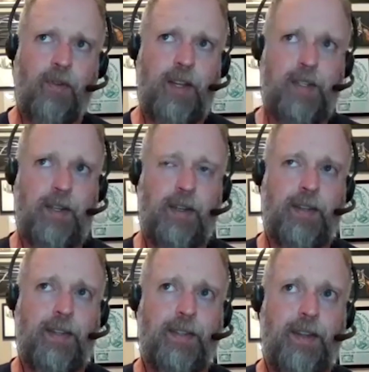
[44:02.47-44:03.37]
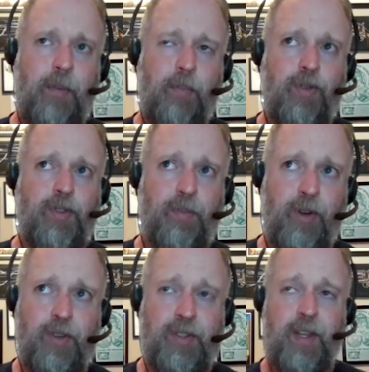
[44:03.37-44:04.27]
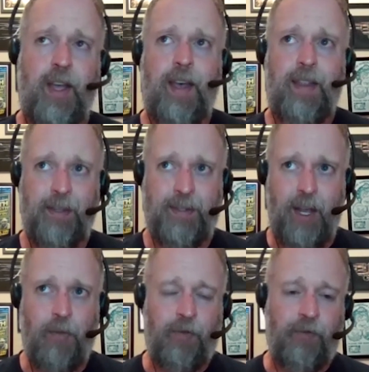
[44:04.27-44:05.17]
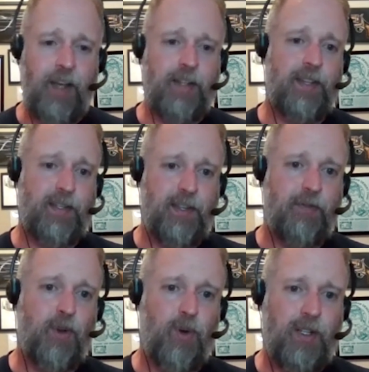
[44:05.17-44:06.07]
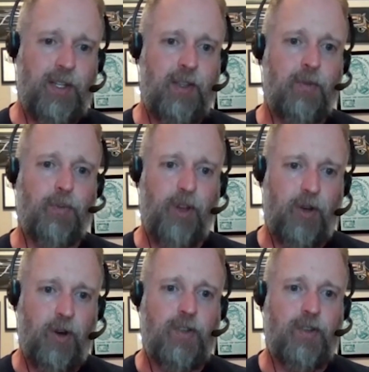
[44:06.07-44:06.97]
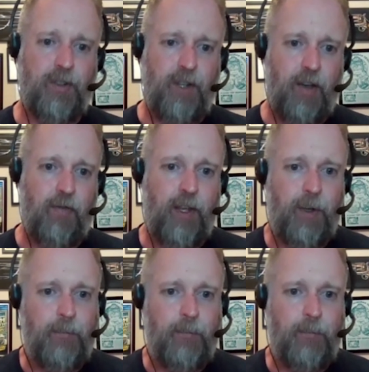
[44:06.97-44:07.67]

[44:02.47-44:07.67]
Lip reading: reason does not produce the same effects as if you were to take the precursors of it.